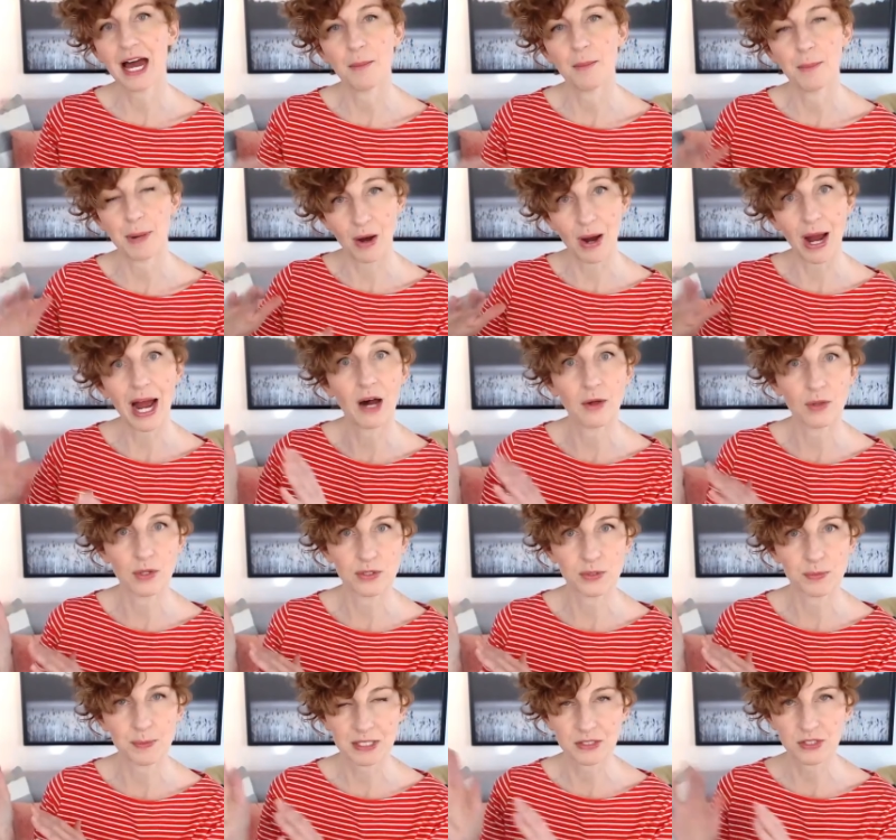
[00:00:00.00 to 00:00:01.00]
about how
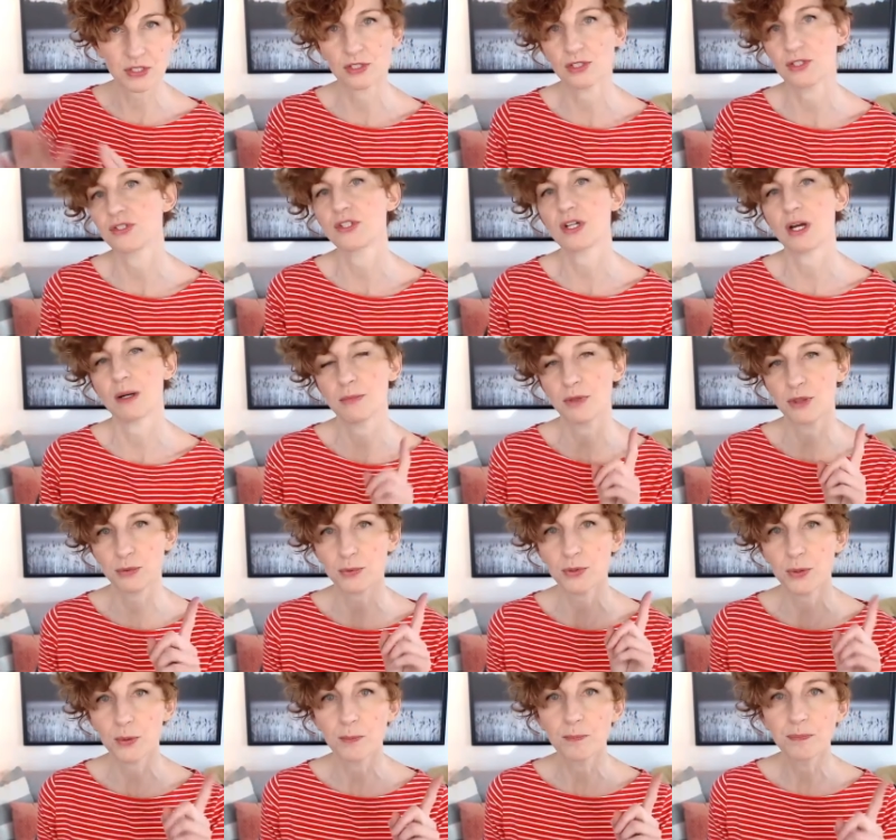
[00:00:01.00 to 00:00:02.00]
those messages come
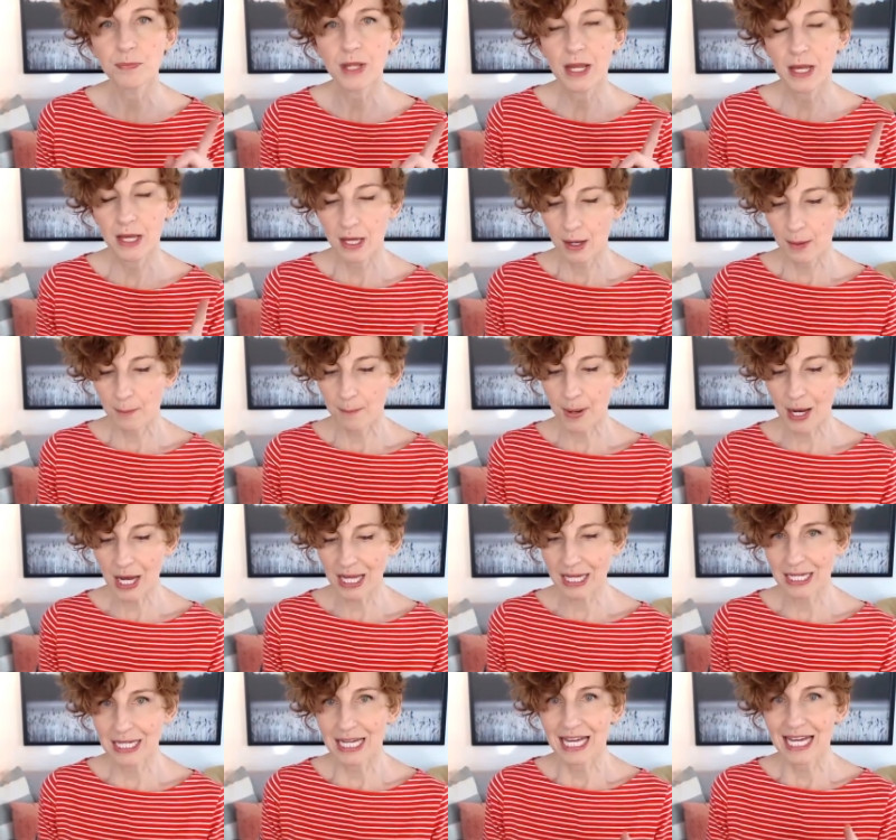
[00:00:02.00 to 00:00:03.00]
through.
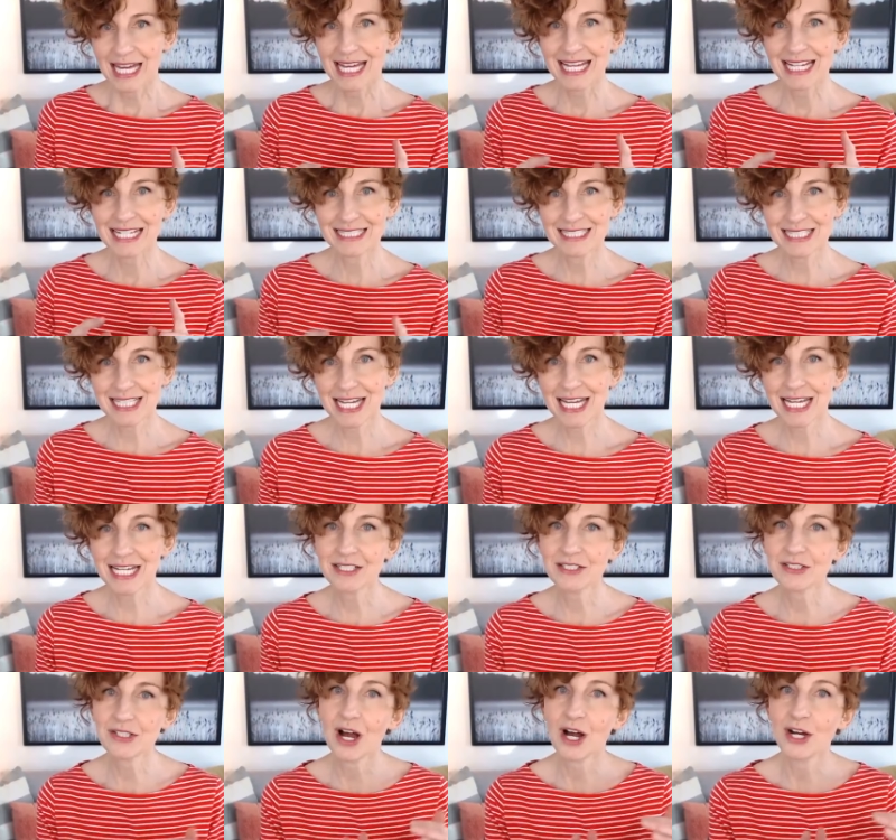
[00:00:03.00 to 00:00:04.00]
But it
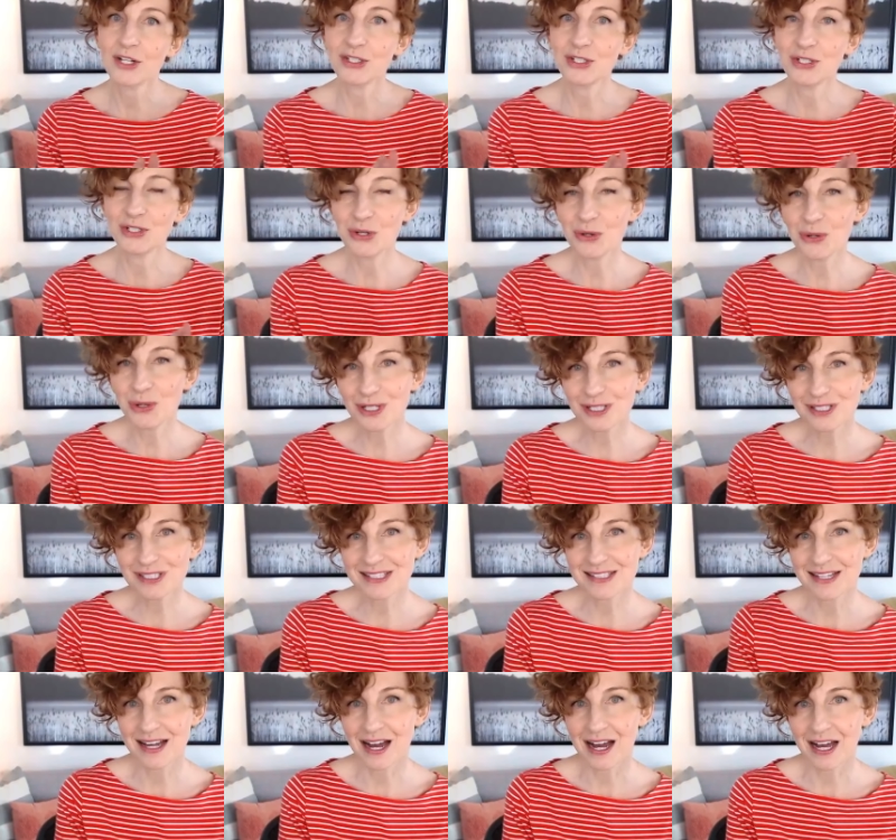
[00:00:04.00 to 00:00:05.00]
takes on your
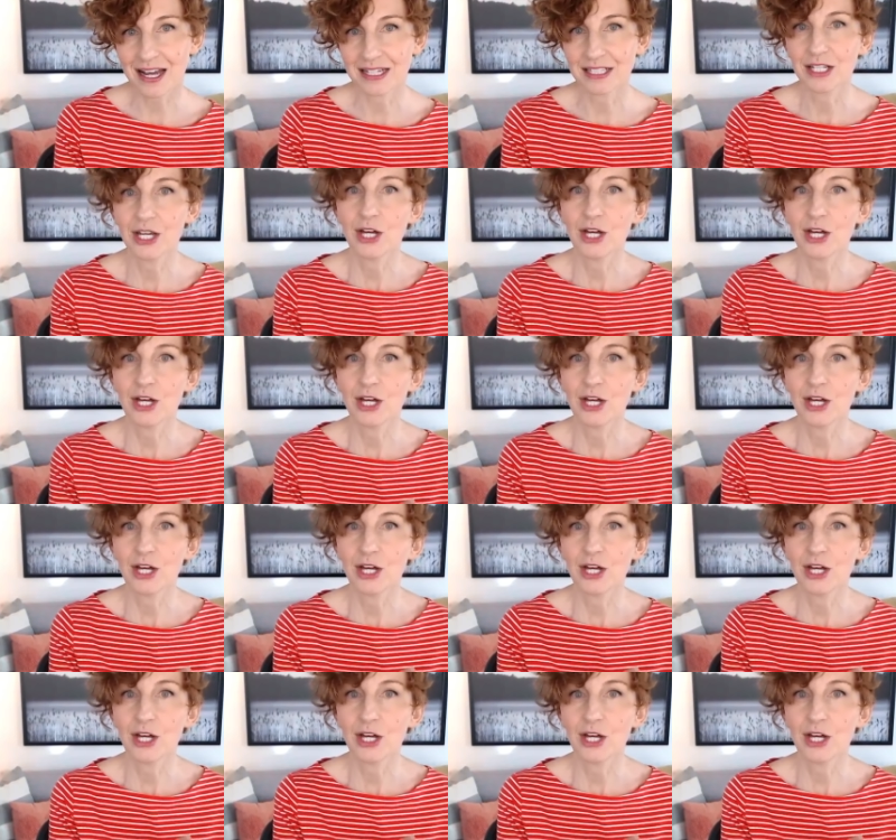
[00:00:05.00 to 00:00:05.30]
side,